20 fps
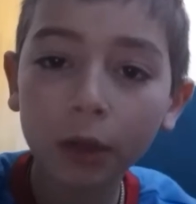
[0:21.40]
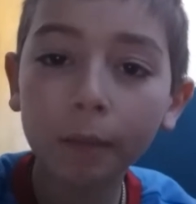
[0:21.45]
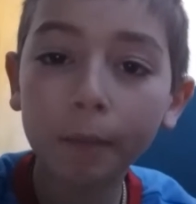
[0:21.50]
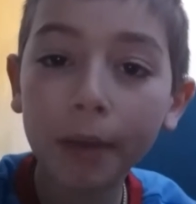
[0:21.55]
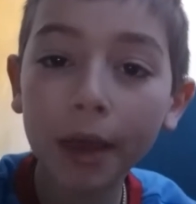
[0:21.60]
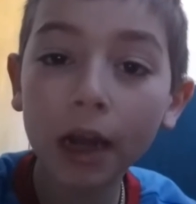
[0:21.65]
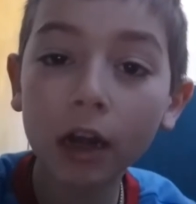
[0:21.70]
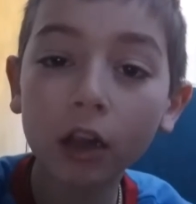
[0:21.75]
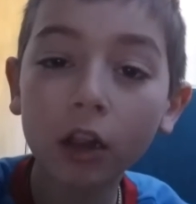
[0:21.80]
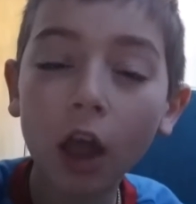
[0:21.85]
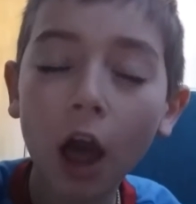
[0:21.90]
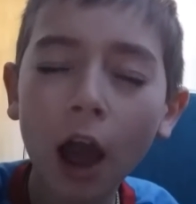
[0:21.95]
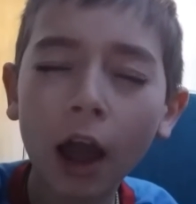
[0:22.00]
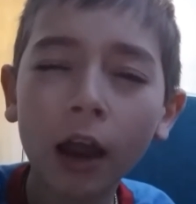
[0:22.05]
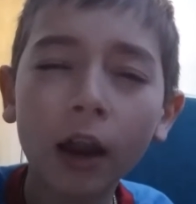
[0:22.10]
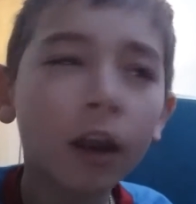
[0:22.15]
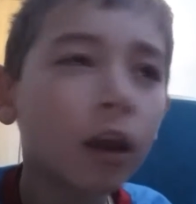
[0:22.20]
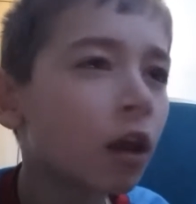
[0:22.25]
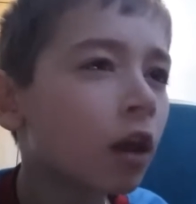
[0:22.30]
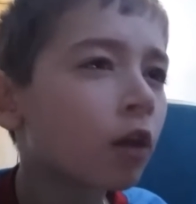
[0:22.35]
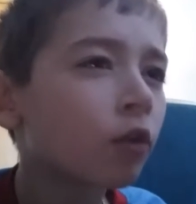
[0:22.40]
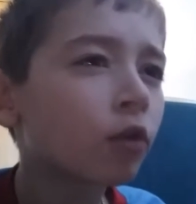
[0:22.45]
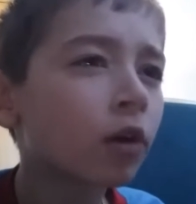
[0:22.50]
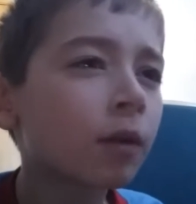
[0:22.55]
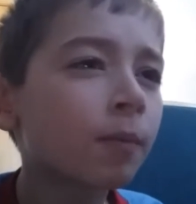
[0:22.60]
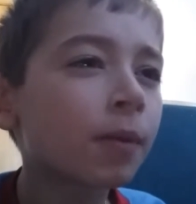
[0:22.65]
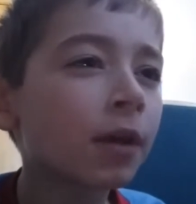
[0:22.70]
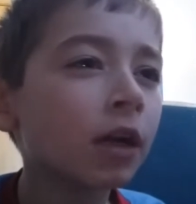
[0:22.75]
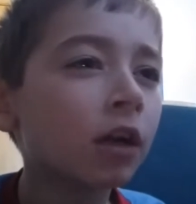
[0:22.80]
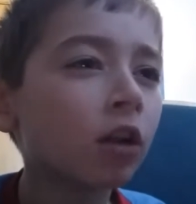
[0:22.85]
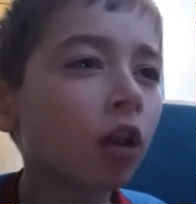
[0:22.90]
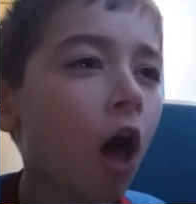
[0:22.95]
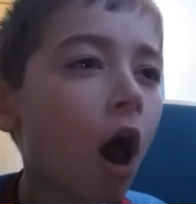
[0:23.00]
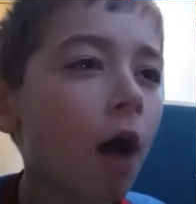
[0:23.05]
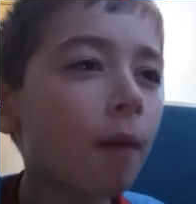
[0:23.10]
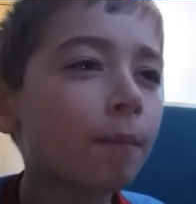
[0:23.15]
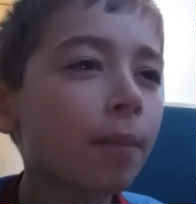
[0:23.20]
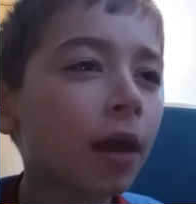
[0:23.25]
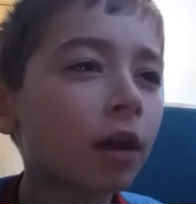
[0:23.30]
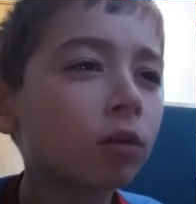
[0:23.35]
Would have been a
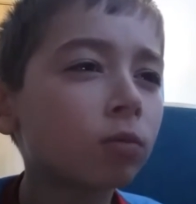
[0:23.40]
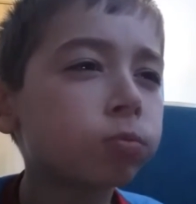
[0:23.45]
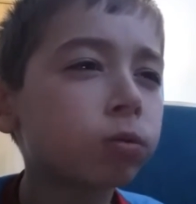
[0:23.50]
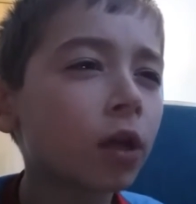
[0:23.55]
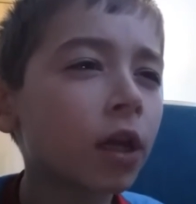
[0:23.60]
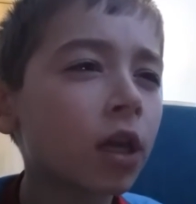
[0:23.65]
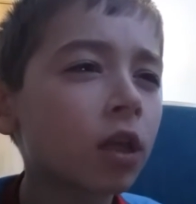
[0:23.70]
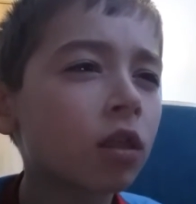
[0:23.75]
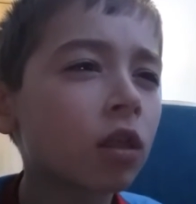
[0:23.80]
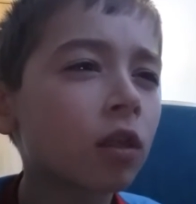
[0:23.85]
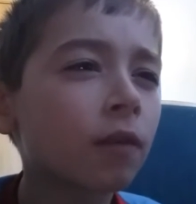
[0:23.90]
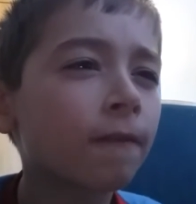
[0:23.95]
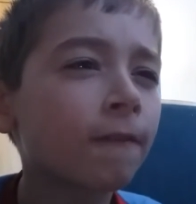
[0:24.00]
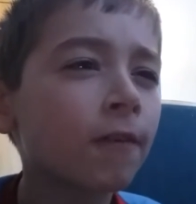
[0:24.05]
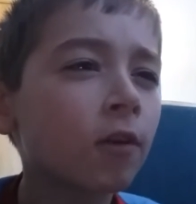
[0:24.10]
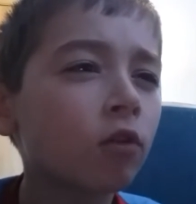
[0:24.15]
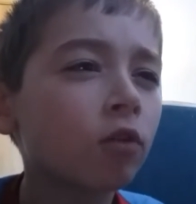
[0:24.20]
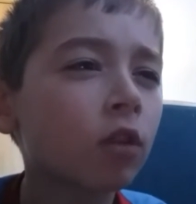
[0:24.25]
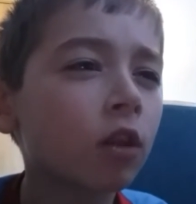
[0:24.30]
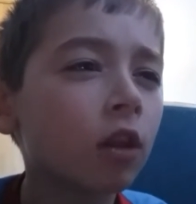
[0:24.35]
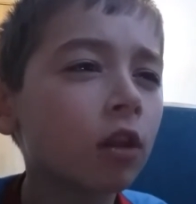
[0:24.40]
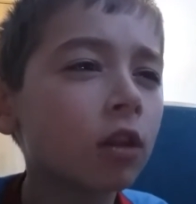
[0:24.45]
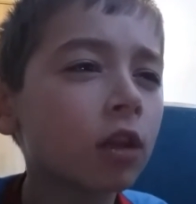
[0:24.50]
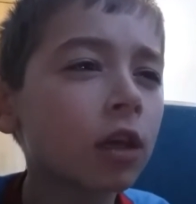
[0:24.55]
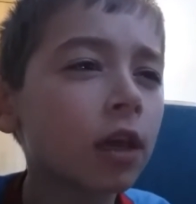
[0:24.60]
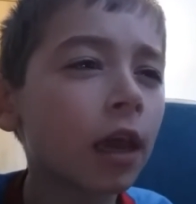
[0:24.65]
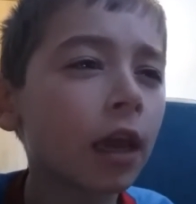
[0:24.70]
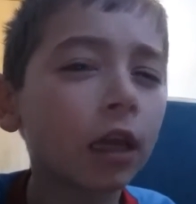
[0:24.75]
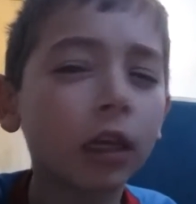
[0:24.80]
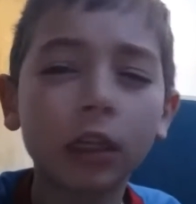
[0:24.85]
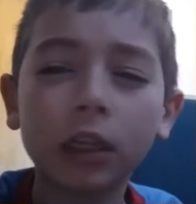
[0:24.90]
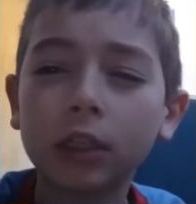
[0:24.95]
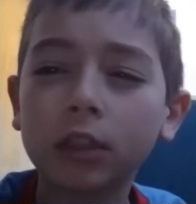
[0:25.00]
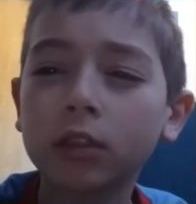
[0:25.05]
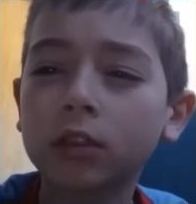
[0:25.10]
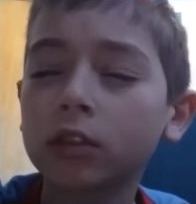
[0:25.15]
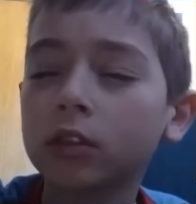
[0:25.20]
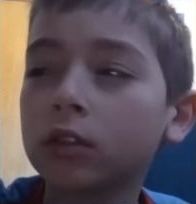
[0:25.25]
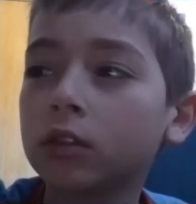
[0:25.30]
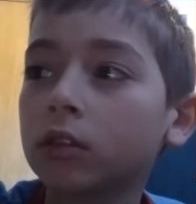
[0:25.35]
lot better place if it was in the
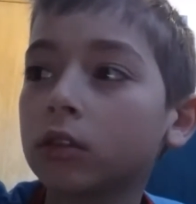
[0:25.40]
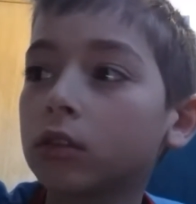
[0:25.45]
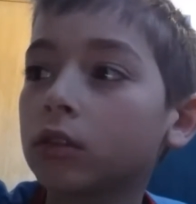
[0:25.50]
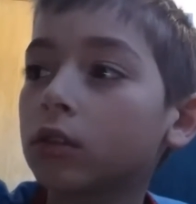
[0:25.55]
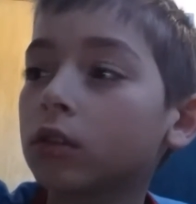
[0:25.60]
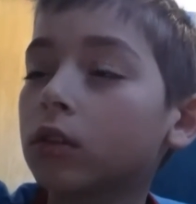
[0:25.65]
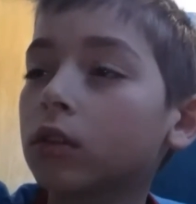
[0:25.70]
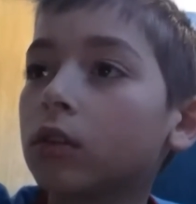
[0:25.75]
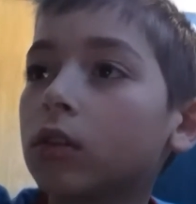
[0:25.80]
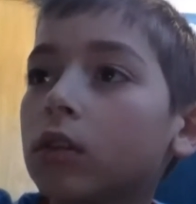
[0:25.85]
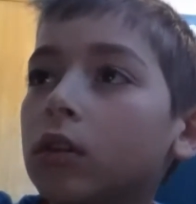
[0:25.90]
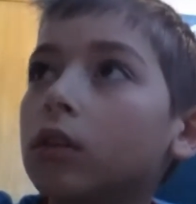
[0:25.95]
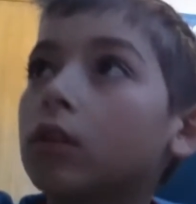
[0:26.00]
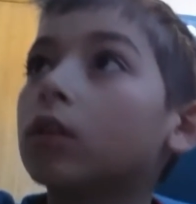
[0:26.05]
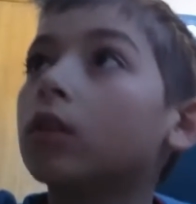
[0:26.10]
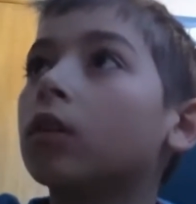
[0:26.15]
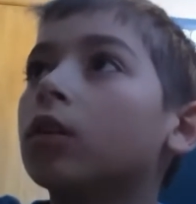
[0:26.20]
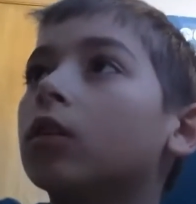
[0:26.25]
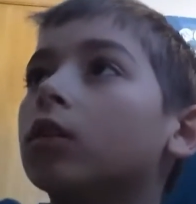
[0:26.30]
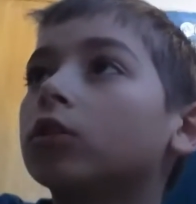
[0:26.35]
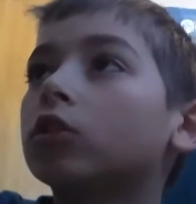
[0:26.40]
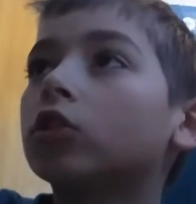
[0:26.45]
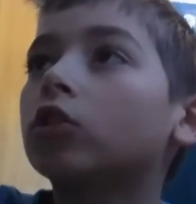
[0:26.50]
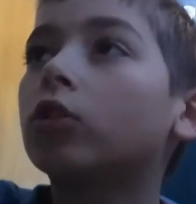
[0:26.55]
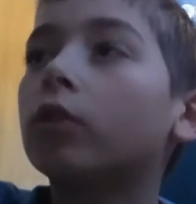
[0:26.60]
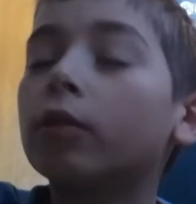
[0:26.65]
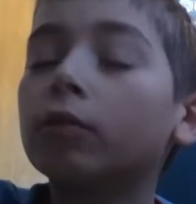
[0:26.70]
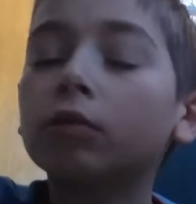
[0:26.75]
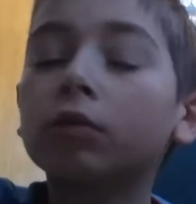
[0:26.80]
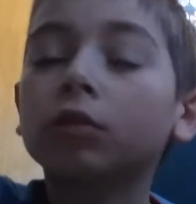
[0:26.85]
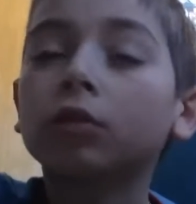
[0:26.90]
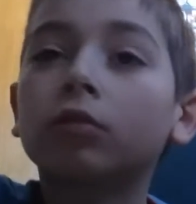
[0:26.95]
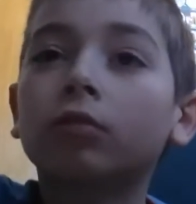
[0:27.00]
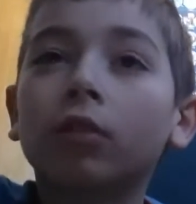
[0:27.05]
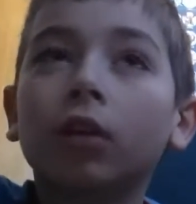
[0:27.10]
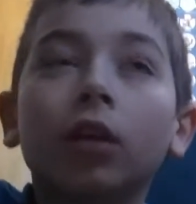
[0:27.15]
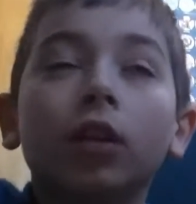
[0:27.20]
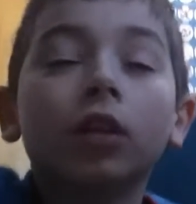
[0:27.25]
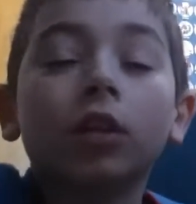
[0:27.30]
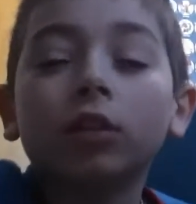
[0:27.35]
80s. So,
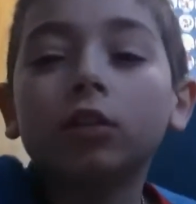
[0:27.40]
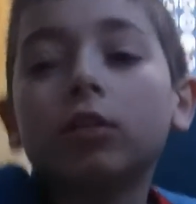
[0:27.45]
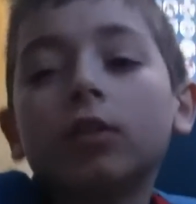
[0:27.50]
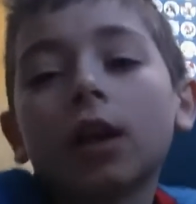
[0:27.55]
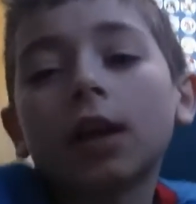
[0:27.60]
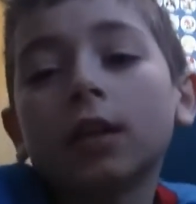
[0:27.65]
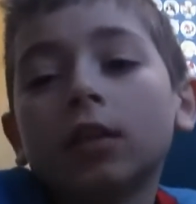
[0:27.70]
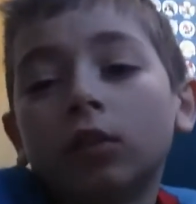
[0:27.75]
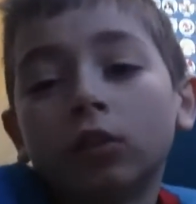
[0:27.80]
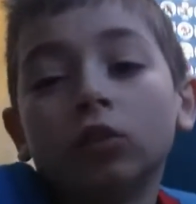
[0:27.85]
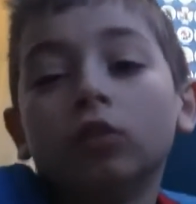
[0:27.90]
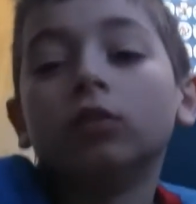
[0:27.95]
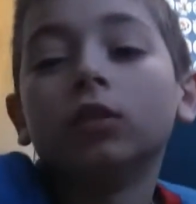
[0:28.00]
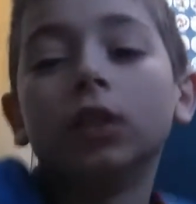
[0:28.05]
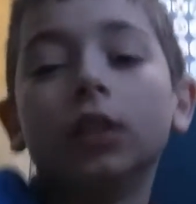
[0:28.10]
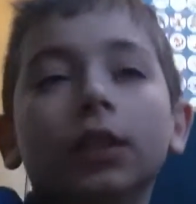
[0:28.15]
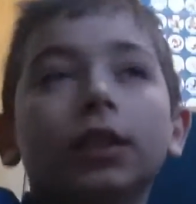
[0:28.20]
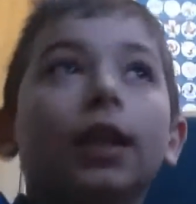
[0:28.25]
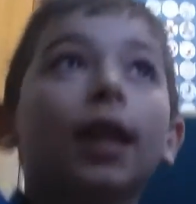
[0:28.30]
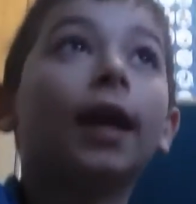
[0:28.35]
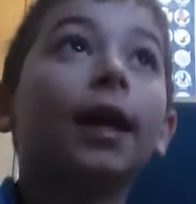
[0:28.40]
what did you guys do in the